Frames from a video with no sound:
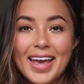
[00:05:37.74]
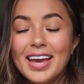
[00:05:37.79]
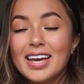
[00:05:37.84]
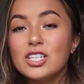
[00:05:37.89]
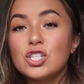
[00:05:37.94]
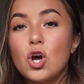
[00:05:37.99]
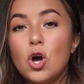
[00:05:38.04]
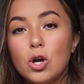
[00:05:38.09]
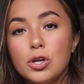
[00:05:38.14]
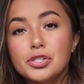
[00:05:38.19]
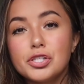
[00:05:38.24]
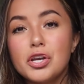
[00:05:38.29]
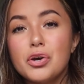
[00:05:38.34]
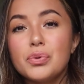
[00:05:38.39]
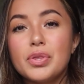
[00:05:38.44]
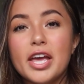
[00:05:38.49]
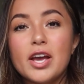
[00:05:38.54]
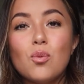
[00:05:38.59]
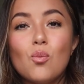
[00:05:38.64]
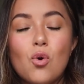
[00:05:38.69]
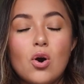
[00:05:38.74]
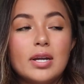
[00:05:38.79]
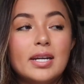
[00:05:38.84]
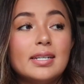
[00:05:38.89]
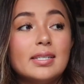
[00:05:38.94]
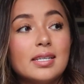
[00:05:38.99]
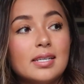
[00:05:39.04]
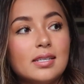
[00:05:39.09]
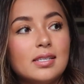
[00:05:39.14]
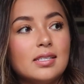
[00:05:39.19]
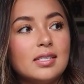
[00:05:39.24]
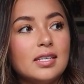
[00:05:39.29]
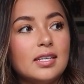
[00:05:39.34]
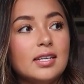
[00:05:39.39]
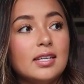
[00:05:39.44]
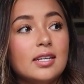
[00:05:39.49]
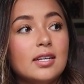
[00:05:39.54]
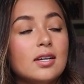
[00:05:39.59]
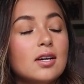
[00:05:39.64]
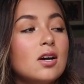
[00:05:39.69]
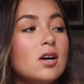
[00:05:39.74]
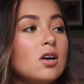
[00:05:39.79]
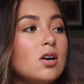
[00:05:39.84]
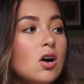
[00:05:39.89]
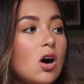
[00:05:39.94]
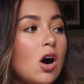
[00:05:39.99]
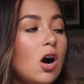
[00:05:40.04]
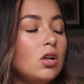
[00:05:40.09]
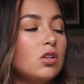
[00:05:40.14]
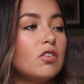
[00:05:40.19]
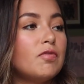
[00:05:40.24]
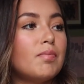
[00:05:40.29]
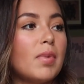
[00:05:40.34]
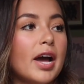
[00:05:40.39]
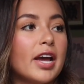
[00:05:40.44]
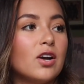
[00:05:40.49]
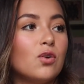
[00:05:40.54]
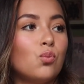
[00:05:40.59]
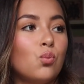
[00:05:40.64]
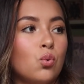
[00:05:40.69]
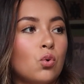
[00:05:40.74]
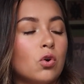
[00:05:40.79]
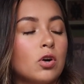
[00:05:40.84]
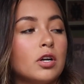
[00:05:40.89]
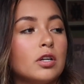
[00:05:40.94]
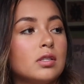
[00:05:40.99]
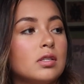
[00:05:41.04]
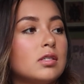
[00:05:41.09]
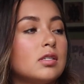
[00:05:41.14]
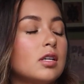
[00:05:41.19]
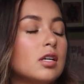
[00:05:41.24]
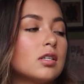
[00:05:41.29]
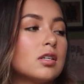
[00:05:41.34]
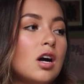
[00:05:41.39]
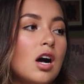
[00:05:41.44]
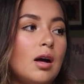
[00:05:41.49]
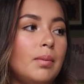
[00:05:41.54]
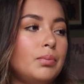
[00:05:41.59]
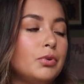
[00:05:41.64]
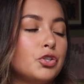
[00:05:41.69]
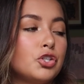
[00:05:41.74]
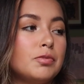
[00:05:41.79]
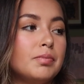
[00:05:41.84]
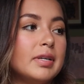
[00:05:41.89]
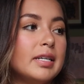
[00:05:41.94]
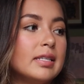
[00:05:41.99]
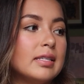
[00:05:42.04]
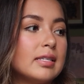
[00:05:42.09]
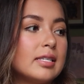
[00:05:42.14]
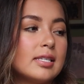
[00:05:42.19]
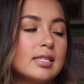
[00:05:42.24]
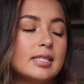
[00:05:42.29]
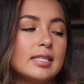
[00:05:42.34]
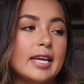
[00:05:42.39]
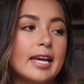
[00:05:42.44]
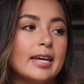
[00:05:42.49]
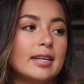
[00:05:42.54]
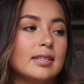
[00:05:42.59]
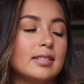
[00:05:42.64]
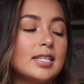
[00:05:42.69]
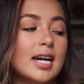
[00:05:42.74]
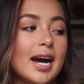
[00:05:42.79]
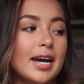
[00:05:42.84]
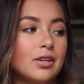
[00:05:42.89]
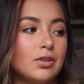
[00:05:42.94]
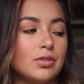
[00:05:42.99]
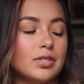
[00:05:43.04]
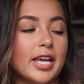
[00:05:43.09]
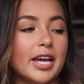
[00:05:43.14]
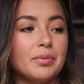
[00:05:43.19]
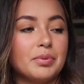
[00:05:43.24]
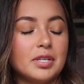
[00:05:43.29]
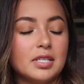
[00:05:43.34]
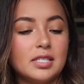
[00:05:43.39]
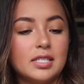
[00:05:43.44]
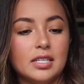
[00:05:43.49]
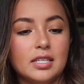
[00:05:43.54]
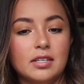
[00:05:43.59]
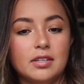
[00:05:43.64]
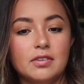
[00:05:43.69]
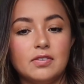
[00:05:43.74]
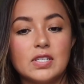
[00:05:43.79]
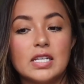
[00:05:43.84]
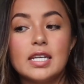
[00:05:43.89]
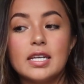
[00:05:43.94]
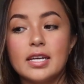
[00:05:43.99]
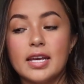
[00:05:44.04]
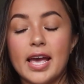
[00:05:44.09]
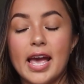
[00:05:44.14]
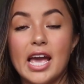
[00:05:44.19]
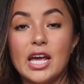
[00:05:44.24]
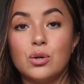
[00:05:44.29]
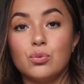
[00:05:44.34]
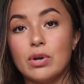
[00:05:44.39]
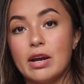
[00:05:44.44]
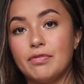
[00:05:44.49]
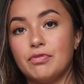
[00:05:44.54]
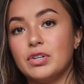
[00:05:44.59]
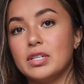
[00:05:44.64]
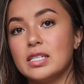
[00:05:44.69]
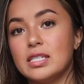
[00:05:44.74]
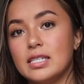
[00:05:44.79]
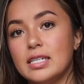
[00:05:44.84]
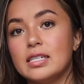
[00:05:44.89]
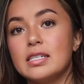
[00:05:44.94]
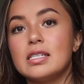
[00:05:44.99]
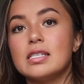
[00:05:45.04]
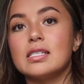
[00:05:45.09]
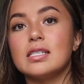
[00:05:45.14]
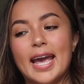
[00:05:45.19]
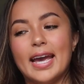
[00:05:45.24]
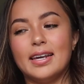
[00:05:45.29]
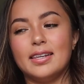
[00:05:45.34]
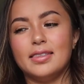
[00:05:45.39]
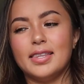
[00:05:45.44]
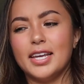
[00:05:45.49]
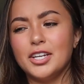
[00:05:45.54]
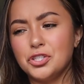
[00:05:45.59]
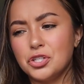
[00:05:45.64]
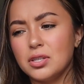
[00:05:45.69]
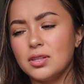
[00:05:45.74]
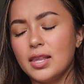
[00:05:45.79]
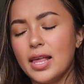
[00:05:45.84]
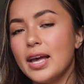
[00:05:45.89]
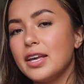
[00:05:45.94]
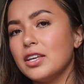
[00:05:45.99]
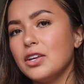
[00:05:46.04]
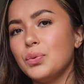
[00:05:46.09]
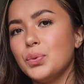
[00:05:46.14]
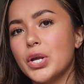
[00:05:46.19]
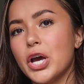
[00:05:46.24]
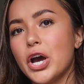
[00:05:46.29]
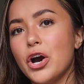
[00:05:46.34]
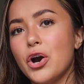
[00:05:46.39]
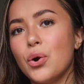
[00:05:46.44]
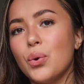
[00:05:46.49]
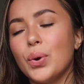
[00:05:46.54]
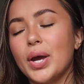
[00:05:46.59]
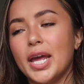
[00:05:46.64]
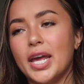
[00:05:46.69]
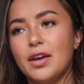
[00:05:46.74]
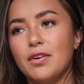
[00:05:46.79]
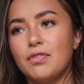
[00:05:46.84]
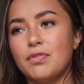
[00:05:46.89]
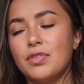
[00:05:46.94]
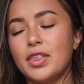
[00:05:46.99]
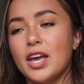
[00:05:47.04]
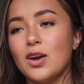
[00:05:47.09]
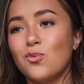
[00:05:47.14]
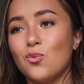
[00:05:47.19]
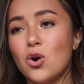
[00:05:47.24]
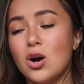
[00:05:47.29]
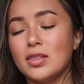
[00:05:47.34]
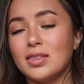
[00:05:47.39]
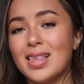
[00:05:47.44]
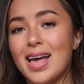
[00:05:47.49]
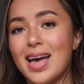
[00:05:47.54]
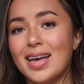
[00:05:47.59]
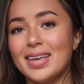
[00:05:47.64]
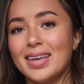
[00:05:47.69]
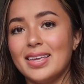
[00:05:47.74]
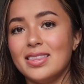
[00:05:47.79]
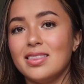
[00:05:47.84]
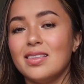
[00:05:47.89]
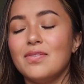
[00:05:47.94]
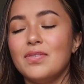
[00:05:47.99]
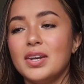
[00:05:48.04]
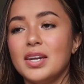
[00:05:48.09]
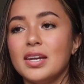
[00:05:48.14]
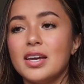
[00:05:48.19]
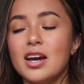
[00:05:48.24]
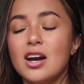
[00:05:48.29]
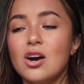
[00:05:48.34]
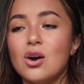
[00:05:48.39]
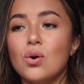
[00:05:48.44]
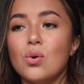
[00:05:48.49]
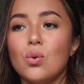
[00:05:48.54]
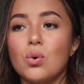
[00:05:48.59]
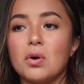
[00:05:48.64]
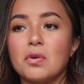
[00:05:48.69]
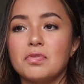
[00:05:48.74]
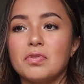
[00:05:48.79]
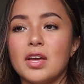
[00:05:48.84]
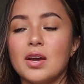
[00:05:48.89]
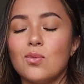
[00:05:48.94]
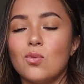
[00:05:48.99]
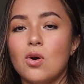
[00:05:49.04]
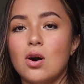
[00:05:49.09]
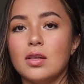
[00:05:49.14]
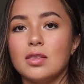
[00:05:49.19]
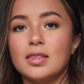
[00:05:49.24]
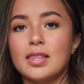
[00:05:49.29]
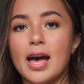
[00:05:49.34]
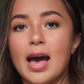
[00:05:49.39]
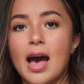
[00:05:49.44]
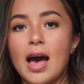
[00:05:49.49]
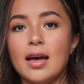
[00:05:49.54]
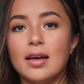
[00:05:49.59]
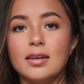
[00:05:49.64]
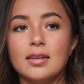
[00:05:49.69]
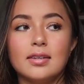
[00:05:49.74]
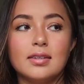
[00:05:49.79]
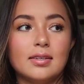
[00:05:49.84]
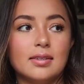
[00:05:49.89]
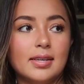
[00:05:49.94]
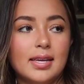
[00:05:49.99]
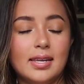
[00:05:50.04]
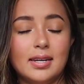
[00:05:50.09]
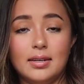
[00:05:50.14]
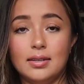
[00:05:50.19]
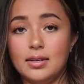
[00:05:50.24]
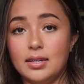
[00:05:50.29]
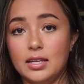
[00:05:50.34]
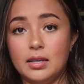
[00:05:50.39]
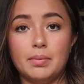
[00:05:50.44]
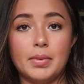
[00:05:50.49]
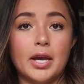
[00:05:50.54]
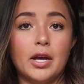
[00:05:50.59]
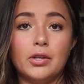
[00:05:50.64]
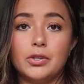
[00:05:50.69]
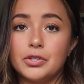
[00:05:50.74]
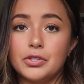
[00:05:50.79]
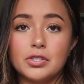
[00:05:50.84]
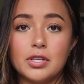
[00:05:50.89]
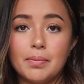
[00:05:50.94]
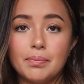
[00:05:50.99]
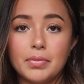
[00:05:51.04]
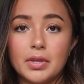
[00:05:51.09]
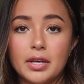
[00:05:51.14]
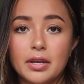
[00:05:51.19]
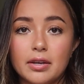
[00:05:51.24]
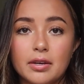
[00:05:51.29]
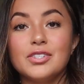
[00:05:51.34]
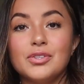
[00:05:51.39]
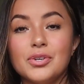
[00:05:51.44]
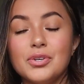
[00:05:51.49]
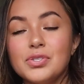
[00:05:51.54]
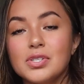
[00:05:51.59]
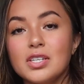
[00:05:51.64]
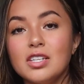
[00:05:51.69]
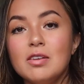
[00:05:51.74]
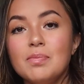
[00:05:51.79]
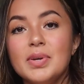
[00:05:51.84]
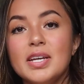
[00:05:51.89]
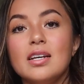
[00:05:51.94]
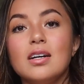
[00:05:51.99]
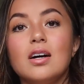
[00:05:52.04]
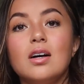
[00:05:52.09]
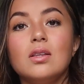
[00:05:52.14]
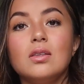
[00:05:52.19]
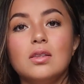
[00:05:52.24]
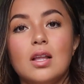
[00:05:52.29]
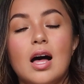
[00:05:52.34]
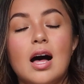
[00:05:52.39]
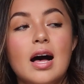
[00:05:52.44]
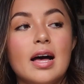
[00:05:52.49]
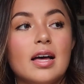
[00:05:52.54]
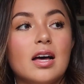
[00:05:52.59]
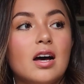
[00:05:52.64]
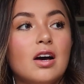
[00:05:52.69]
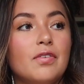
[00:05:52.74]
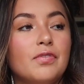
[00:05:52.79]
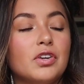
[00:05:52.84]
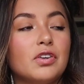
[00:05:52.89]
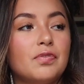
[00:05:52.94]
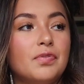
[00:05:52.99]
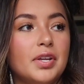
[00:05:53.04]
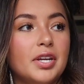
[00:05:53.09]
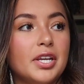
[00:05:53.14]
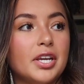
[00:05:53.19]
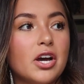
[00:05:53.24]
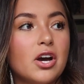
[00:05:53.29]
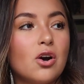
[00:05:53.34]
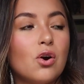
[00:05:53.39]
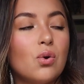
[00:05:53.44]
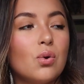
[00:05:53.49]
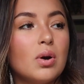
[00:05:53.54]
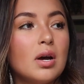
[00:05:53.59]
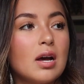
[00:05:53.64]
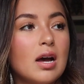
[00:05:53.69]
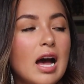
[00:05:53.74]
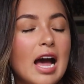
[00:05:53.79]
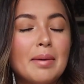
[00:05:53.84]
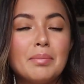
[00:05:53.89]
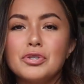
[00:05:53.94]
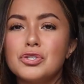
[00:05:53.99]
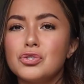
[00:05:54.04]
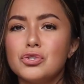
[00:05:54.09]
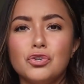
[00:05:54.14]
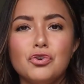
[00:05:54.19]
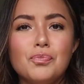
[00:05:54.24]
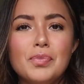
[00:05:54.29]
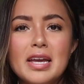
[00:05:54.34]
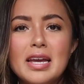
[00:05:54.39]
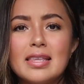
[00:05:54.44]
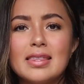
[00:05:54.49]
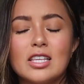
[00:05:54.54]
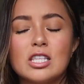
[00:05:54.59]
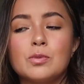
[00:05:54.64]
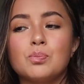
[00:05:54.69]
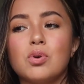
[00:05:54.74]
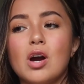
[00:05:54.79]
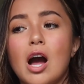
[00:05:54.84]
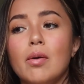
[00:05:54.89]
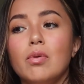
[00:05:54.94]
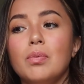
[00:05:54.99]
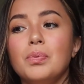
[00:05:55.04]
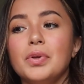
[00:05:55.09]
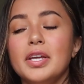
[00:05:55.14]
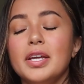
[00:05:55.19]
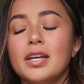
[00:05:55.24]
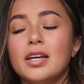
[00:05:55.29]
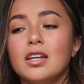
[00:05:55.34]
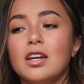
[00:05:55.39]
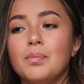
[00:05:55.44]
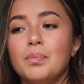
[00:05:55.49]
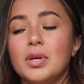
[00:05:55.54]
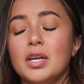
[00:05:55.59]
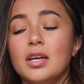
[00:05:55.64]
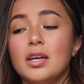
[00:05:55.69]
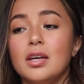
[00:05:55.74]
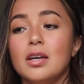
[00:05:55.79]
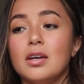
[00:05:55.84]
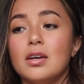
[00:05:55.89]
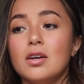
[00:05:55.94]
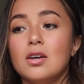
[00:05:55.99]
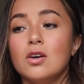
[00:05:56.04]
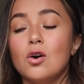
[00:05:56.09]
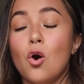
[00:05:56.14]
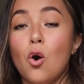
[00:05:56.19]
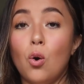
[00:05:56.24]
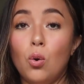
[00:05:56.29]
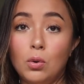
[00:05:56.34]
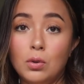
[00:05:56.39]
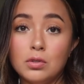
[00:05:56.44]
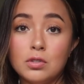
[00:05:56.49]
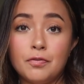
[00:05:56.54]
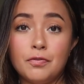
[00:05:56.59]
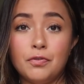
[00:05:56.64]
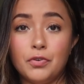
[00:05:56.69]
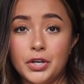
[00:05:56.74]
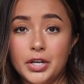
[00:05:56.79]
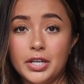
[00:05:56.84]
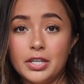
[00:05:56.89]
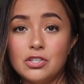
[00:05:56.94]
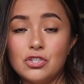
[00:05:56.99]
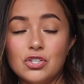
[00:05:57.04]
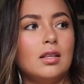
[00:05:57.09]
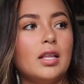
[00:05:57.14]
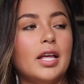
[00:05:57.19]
And also they wanted to see all of my awards, accomplishments, and titles I received, and references. And they should let you know if they want that in the video or if they want that in an email or something. If there's gonna be a lot of your video, I'm assuming that's probably gonna be old footage.